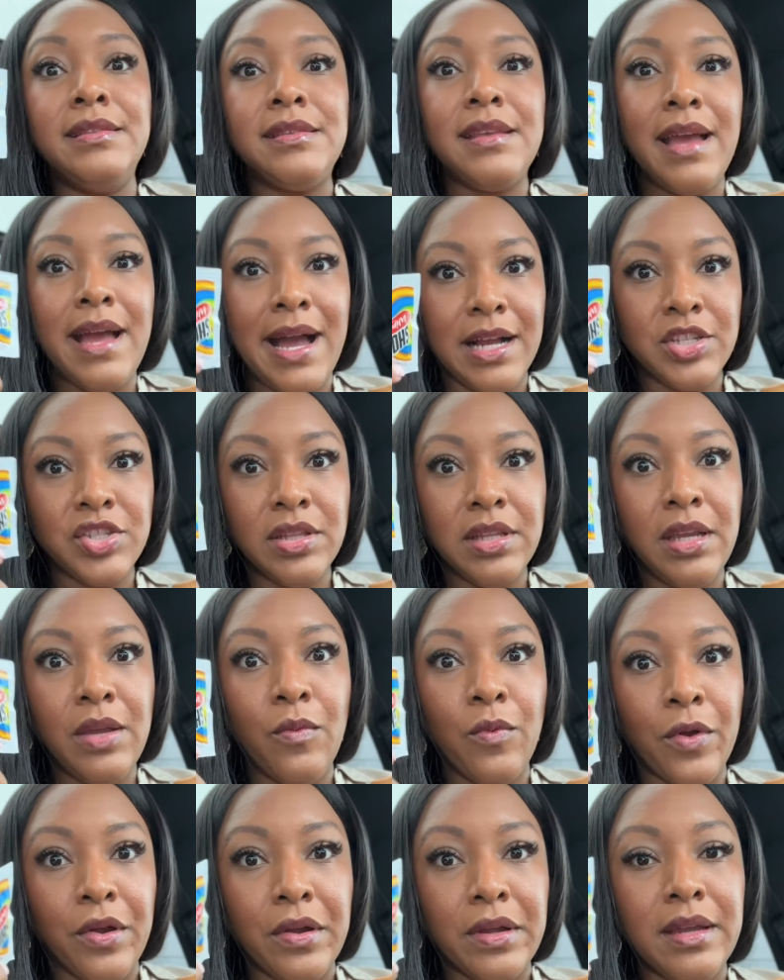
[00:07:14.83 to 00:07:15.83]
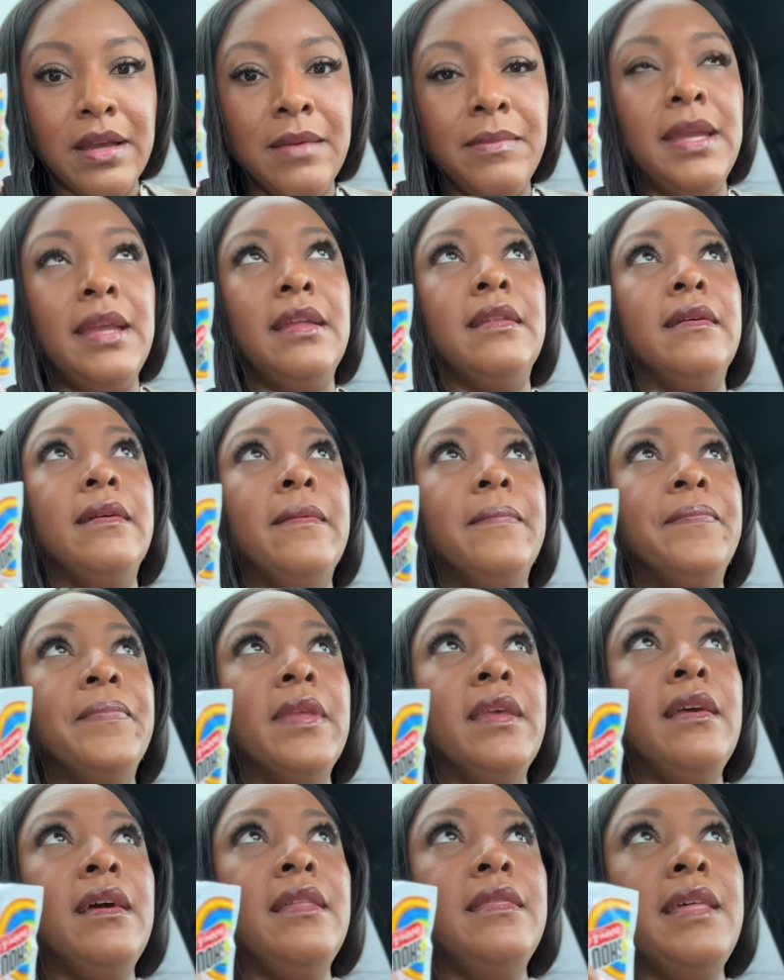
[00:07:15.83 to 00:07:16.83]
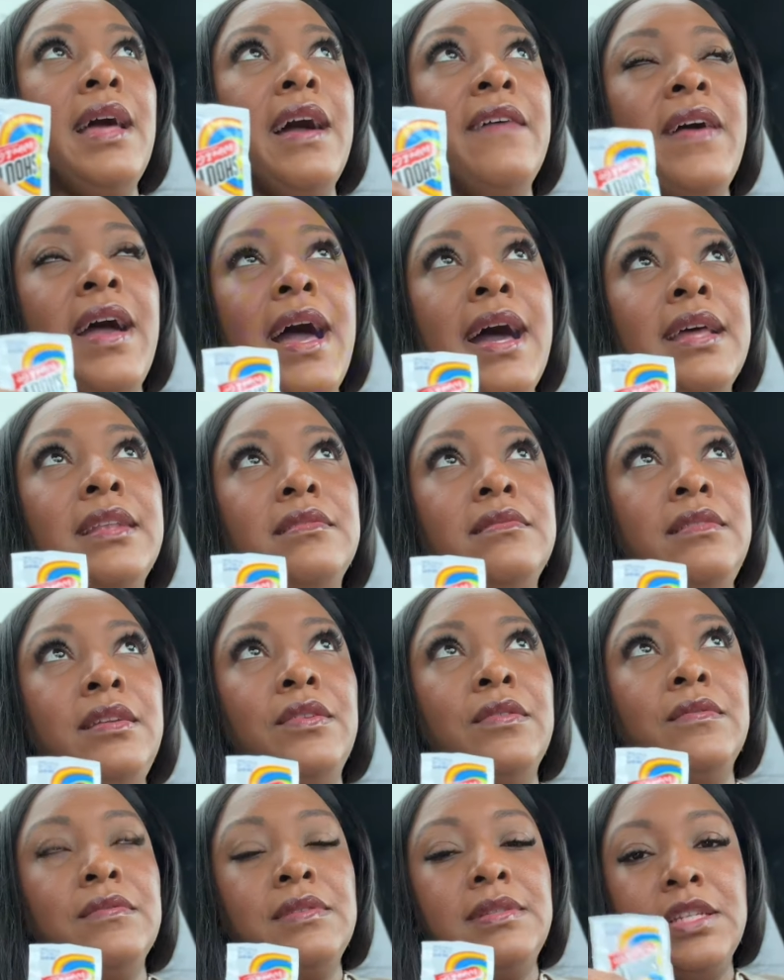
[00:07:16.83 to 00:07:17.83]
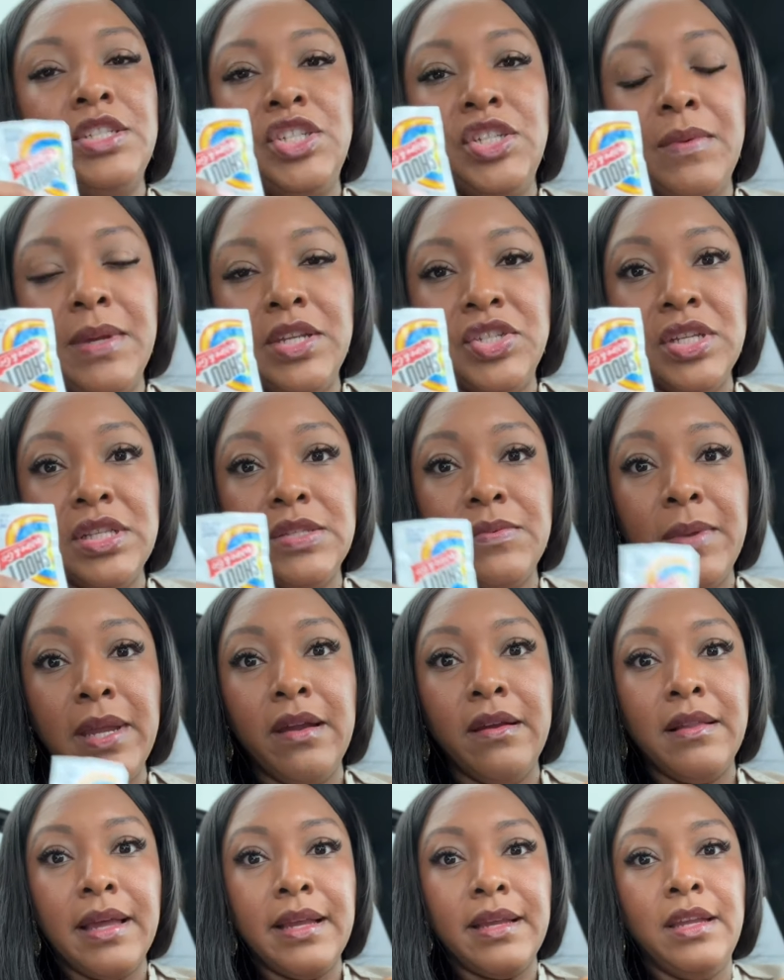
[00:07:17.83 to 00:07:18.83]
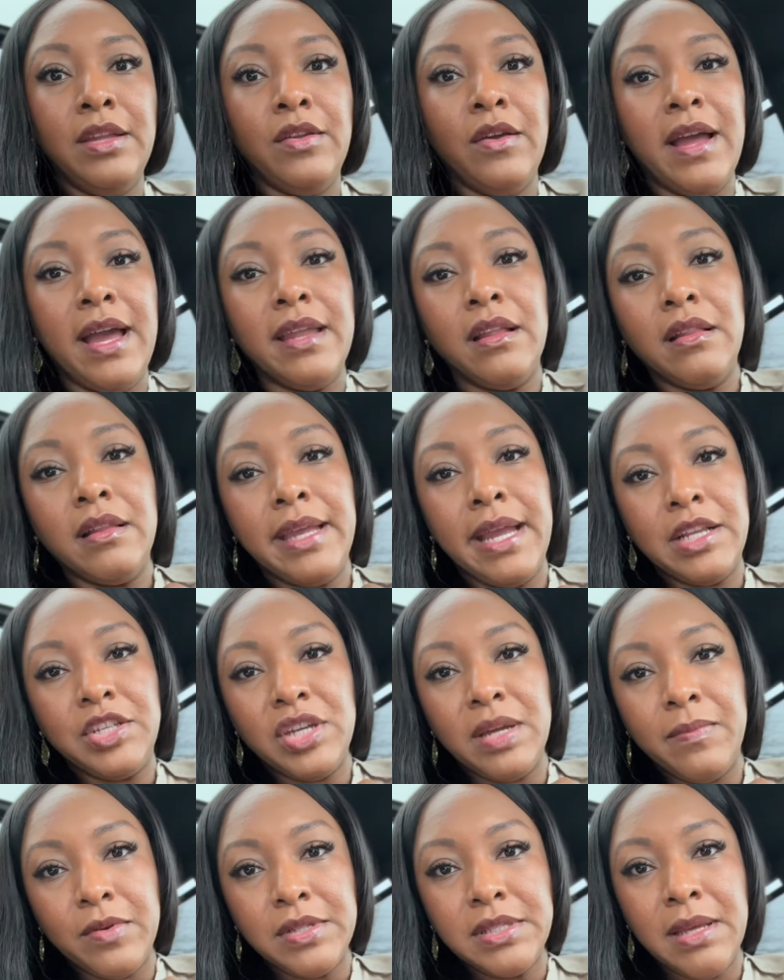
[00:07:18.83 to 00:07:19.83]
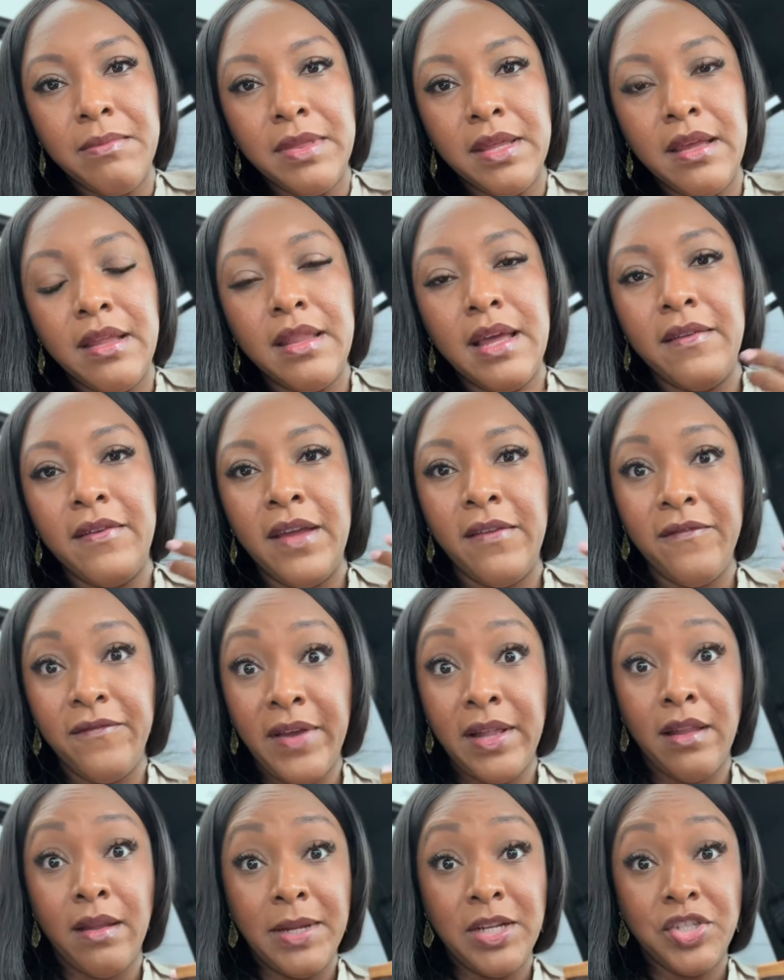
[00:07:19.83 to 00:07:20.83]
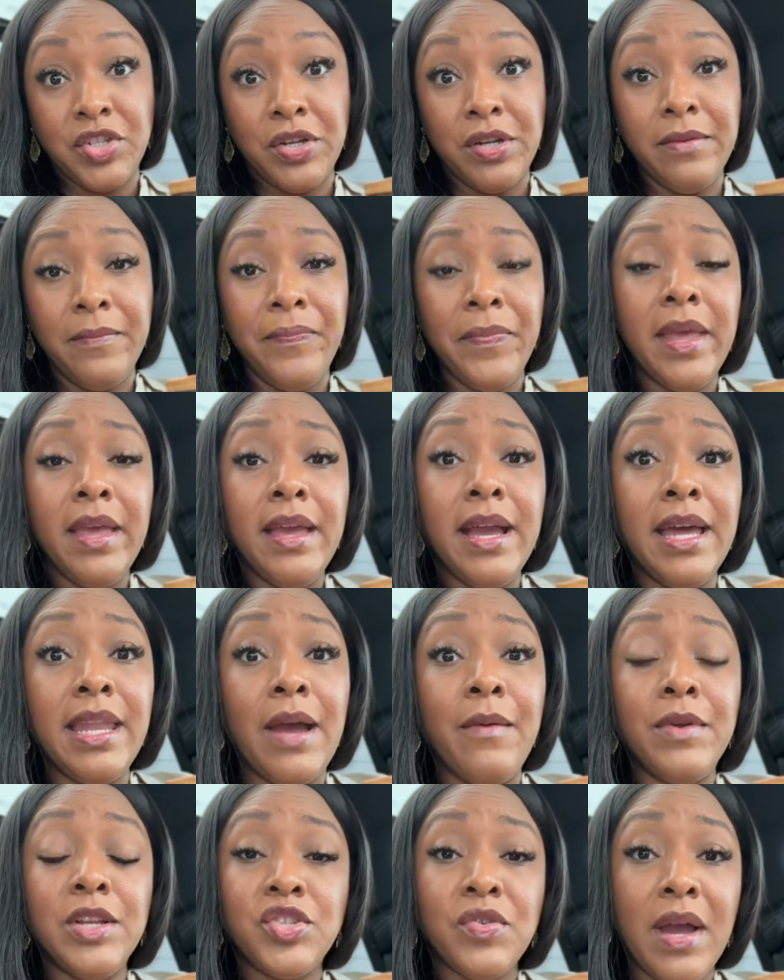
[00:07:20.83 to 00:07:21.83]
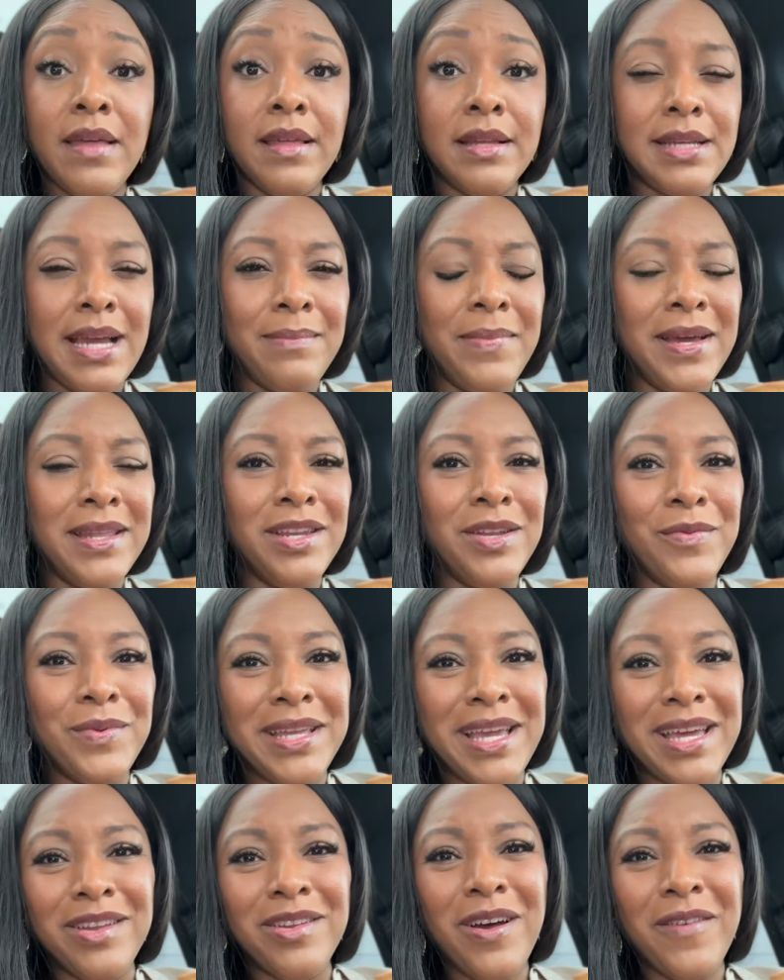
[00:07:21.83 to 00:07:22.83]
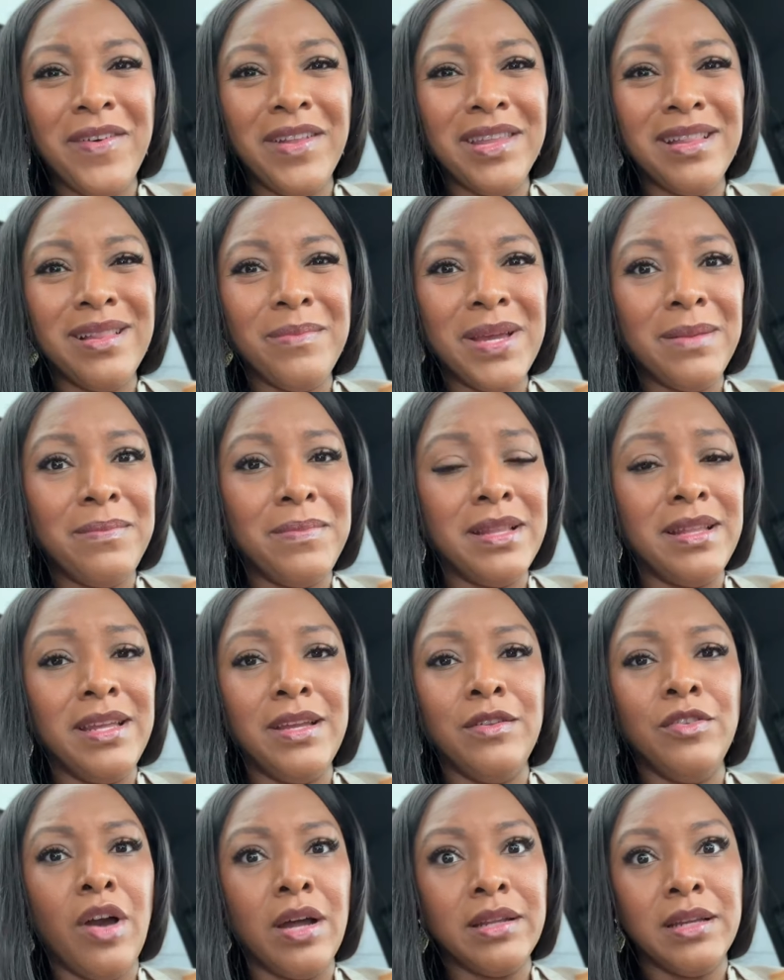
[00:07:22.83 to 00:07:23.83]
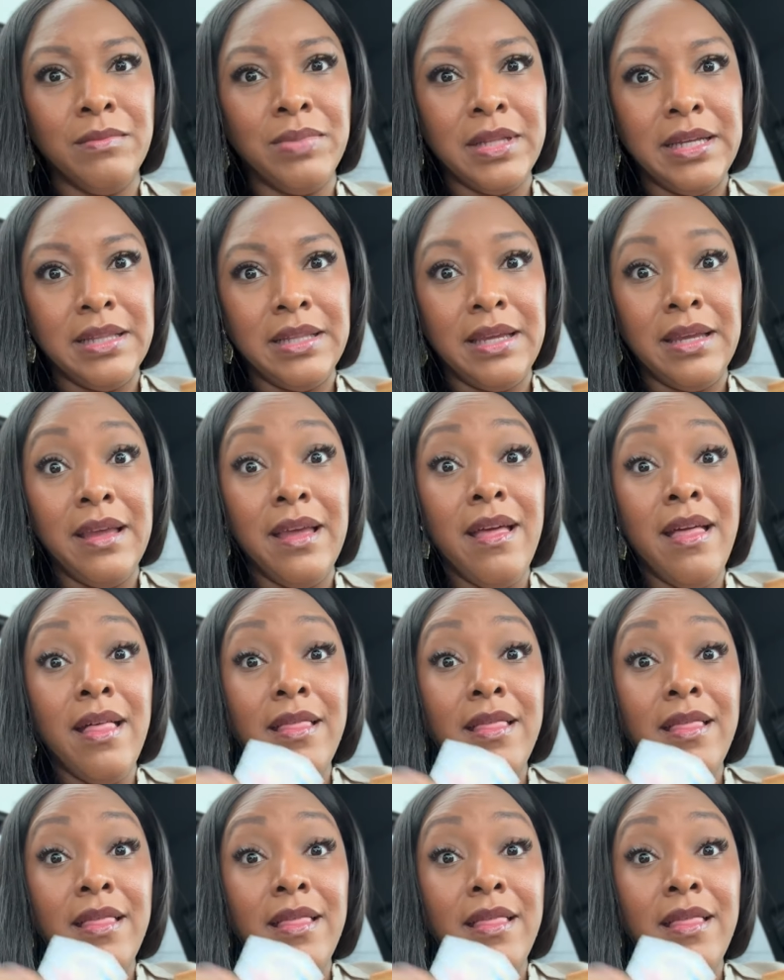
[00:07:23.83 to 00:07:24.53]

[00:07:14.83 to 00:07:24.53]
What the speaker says: actually work. I mean, I've had, you know, situations where, like, you know, I had a little ketchup or something that fell on my shirt, and I would try the Tide pen and it would get it off a little bit, but not completely.